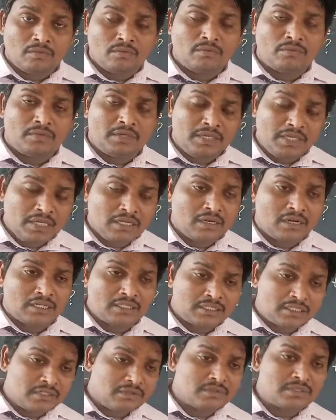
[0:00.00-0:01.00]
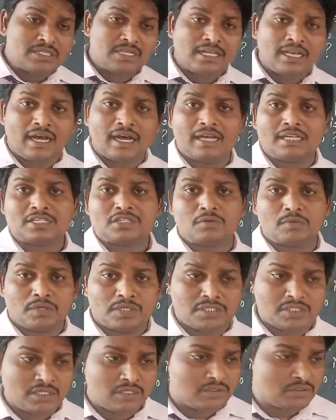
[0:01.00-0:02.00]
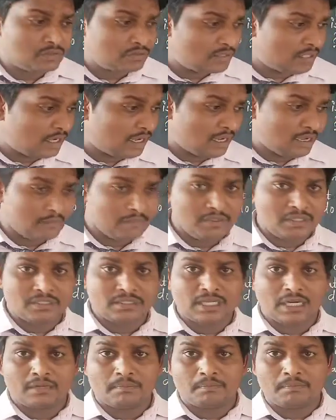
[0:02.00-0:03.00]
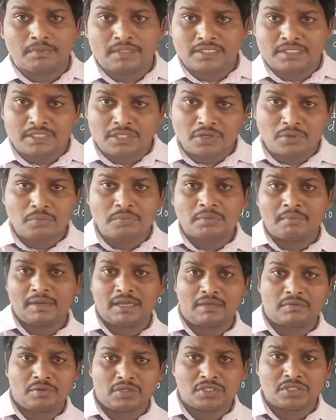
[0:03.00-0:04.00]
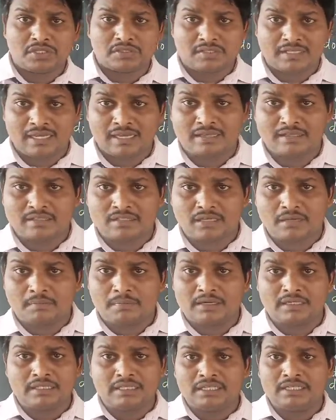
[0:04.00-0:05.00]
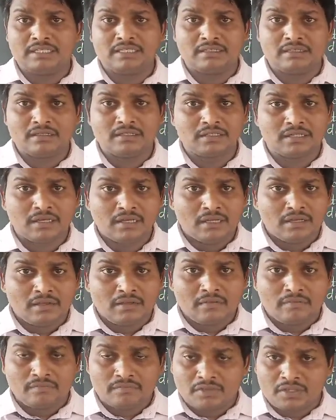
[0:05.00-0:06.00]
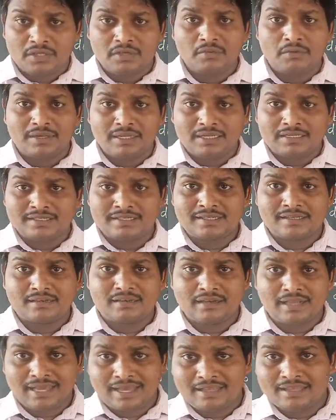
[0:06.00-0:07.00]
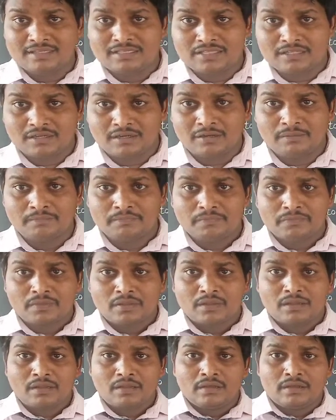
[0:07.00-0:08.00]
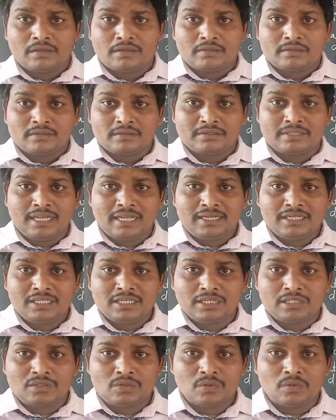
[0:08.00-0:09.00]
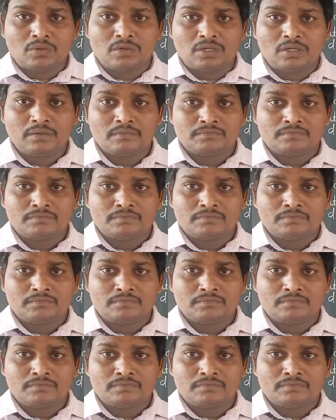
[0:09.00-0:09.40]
He continuously asked question to the hermit that please give me my question's answer, but he didn't give any single answer. Then he took